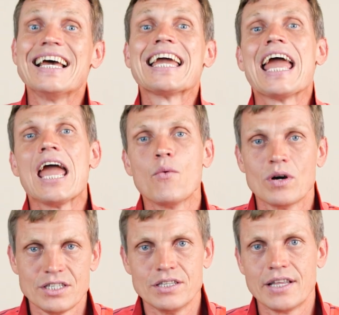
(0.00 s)
take an
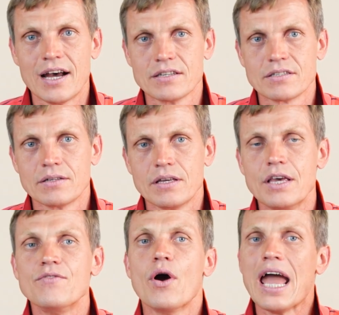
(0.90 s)
A1C test.
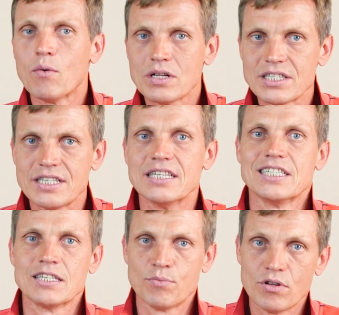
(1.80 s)
If your A1C is
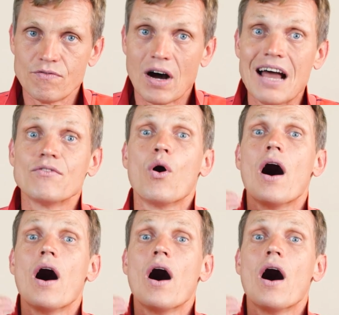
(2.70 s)
6.5 or